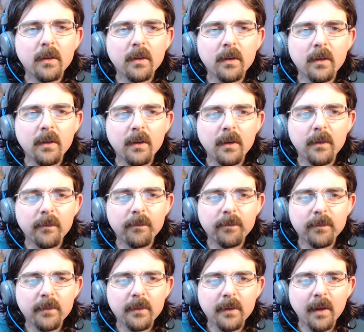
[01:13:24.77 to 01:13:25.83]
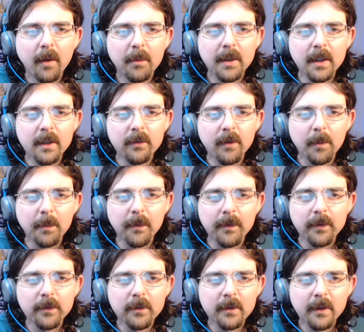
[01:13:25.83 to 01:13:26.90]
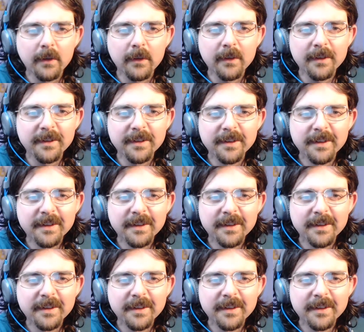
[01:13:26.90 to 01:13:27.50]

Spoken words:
All right, I'm gonna give up on this one, I think.